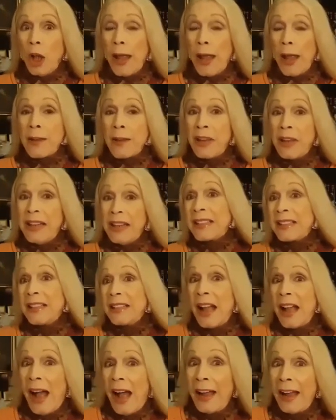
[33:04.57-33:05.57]
it means
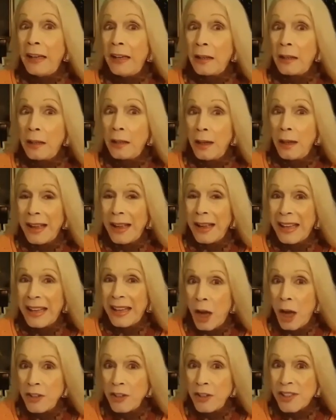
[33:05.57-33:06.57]
that I
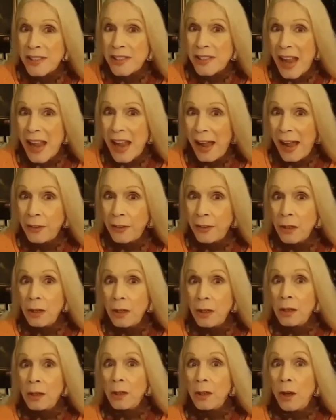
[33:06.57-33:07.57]
can
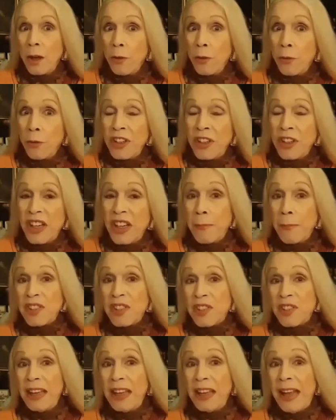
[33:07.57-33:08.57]
understand the
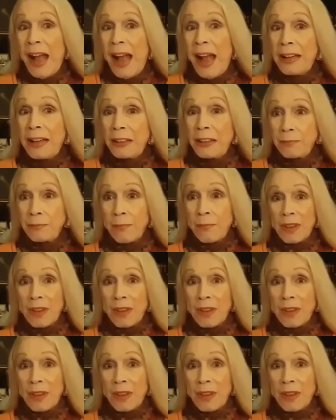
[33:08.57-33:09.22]
dilemmas they had.